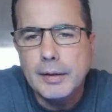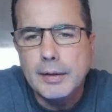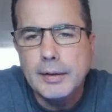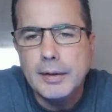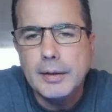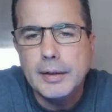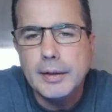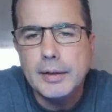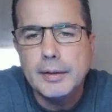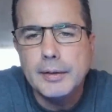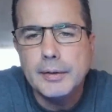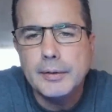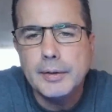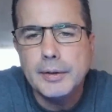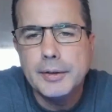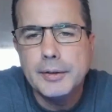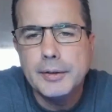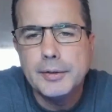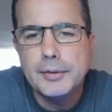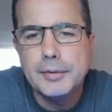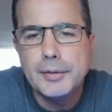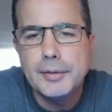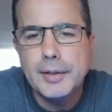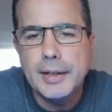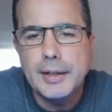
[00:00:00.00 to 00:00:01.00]
I don't
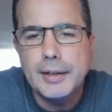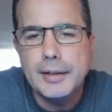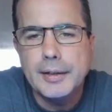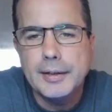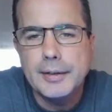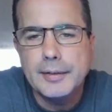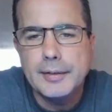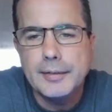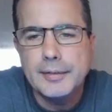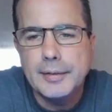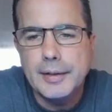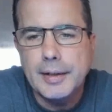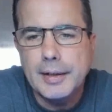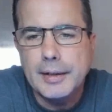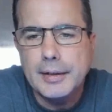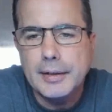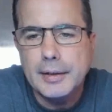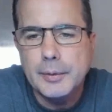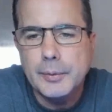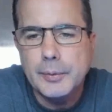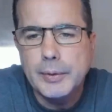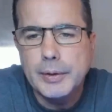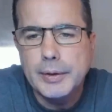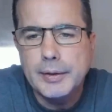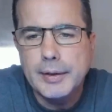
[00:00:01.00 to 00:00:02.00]
understand exactly
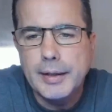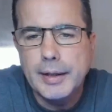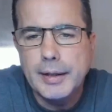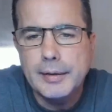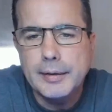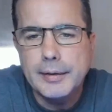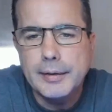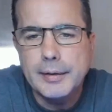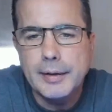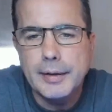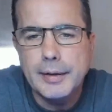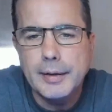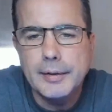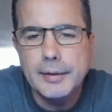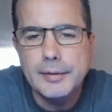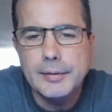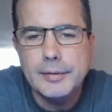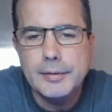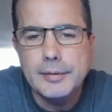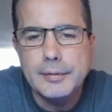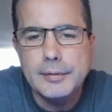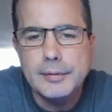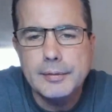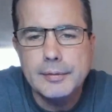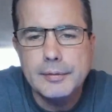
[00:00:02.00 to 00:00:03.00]
what that
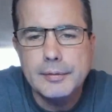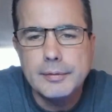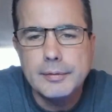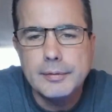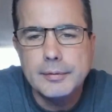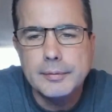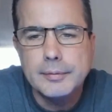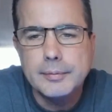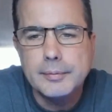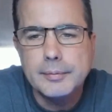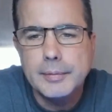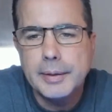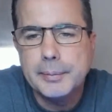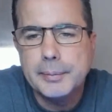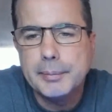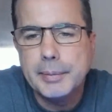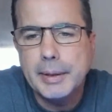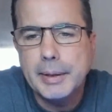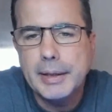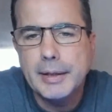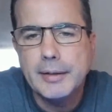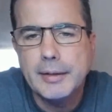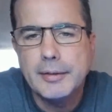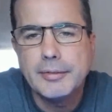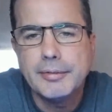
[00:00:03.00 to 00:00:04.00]
does,
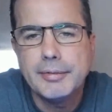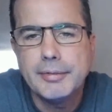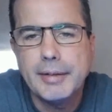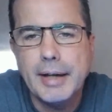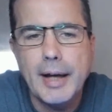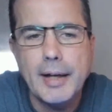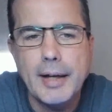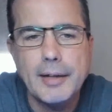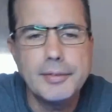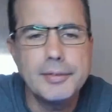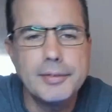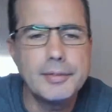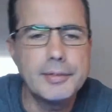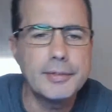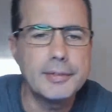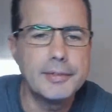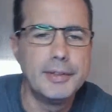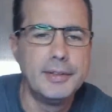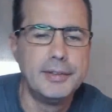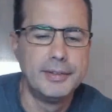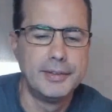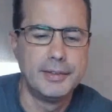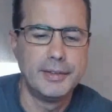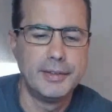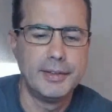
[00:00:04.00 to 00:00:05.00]
but it's fast.
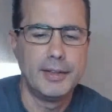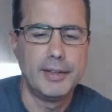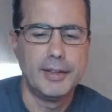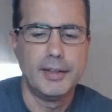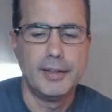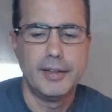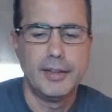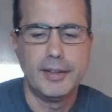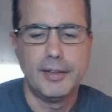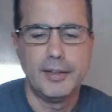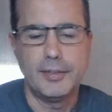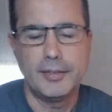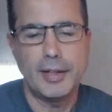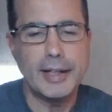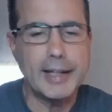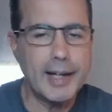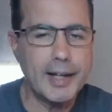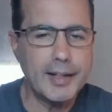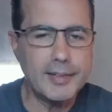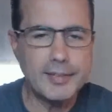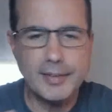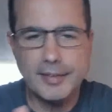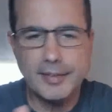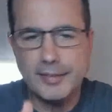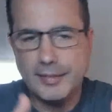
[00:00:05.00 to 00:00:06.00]
So I
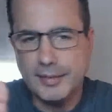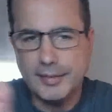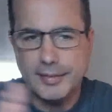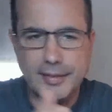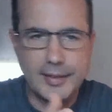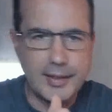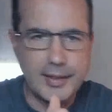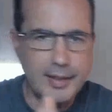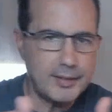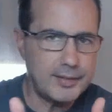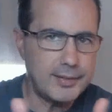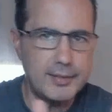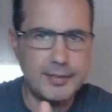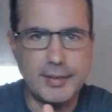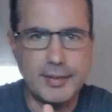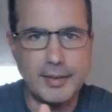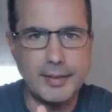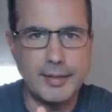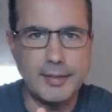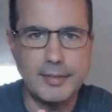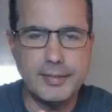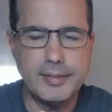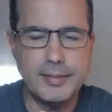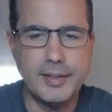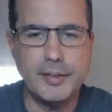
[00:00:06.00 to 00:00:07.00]
guess it just says it's
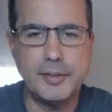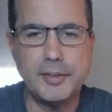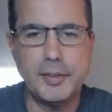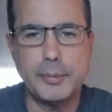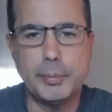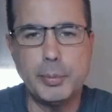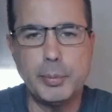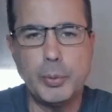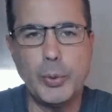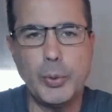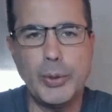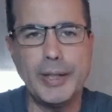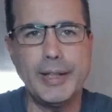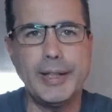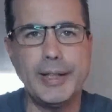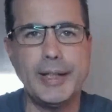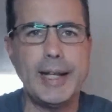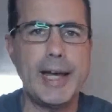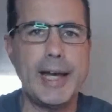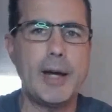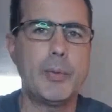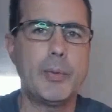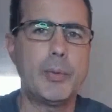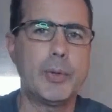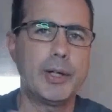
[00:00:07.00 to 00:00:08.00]
the center point.
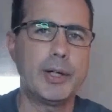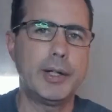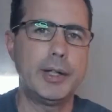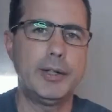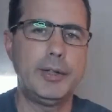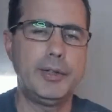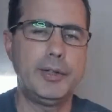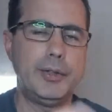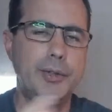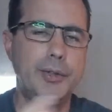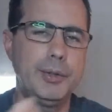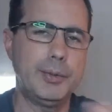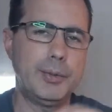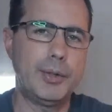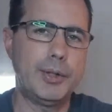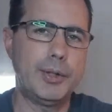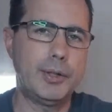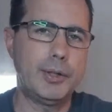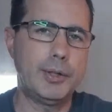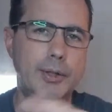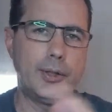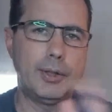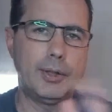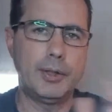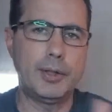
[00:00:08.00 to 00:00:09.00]
Now we're going to do
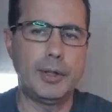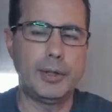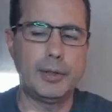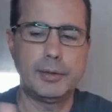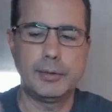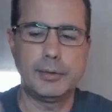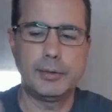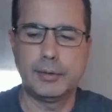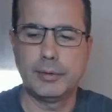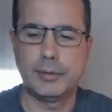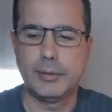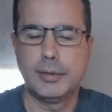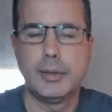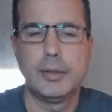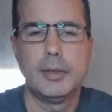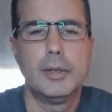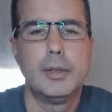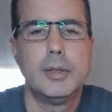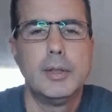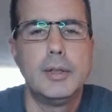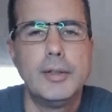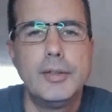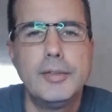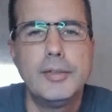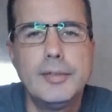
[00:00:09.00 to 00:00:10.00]
all our
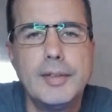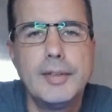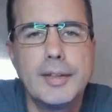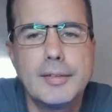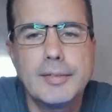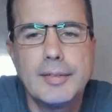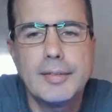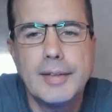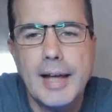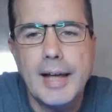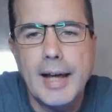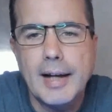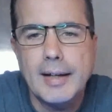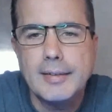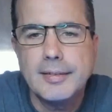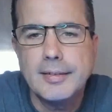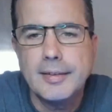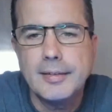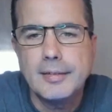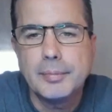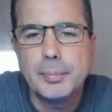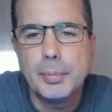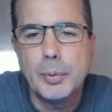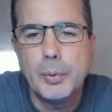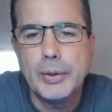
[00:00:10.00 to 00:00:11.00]
six
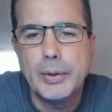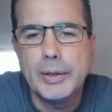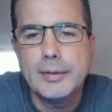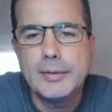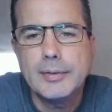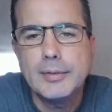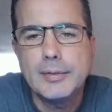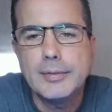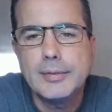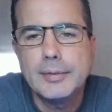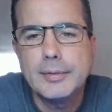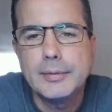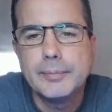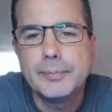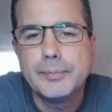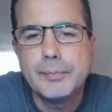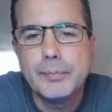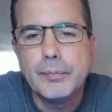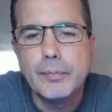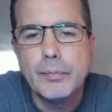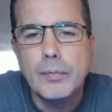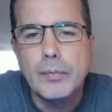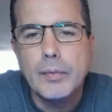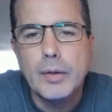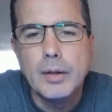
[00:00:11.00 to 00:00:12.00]
access points.
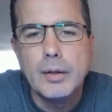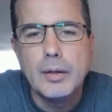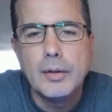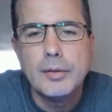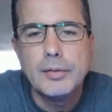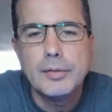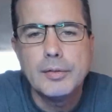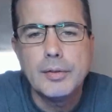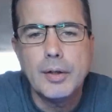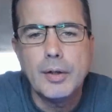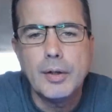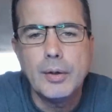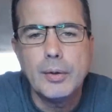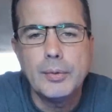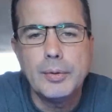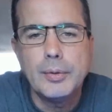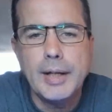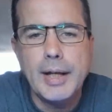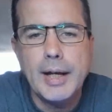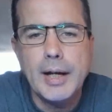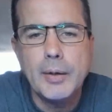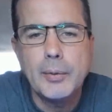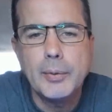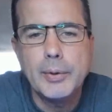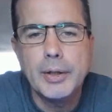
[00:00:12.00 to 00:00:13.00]
So
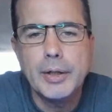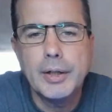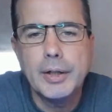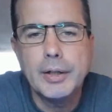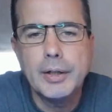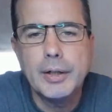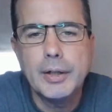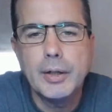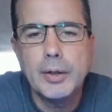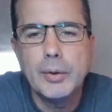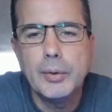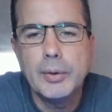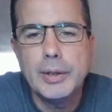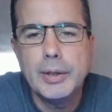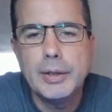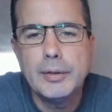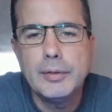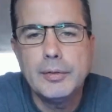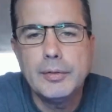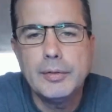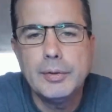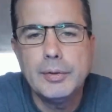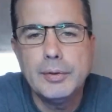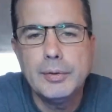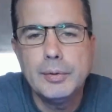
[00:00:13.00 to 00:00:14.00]
now we're going to go
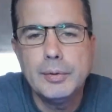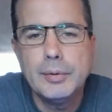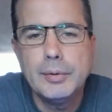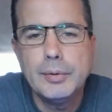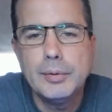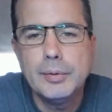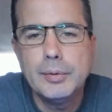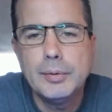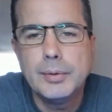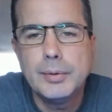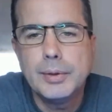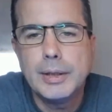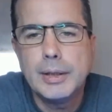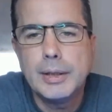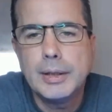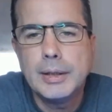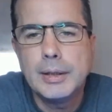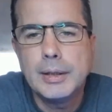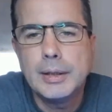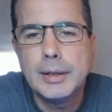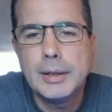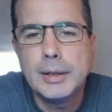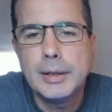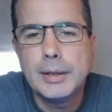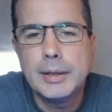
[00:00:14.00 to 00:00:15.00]
into,
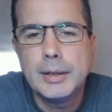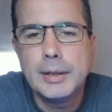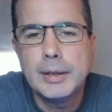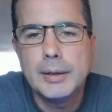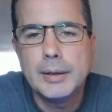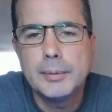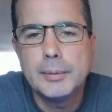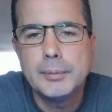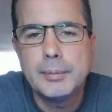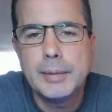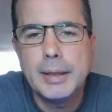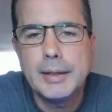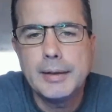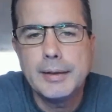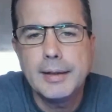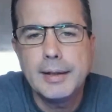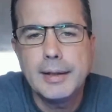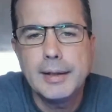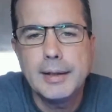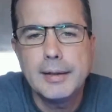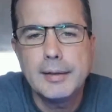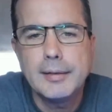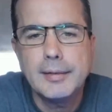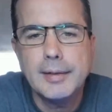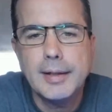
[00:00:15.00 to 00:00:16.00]
um, I
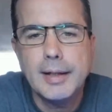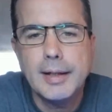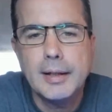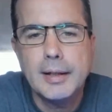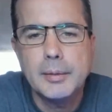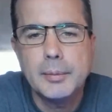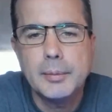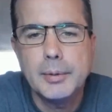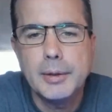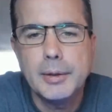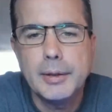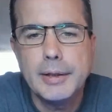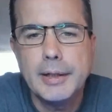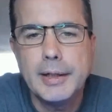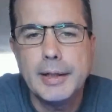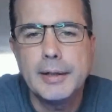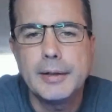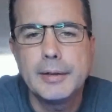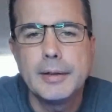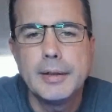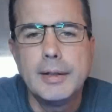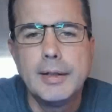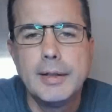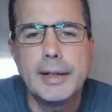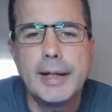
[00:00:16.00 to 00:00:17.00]
think it's calibrate,
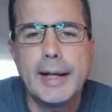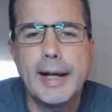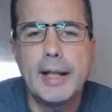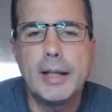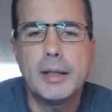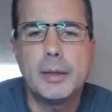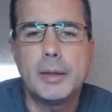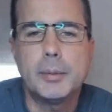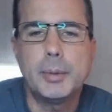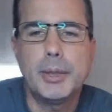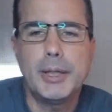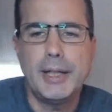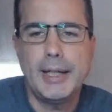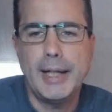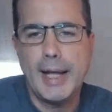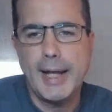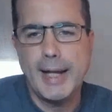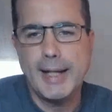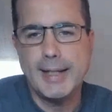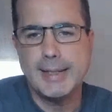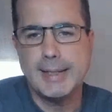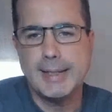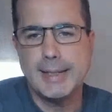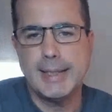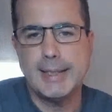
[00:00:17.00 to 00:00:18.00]
yeah, calibrate
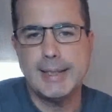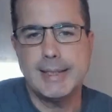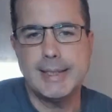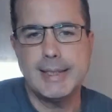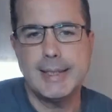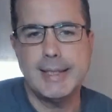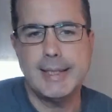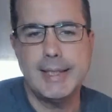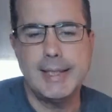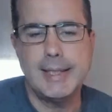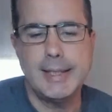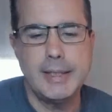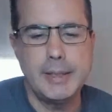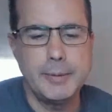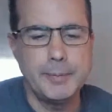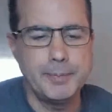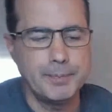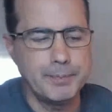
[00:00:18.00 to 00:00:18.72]
A C C.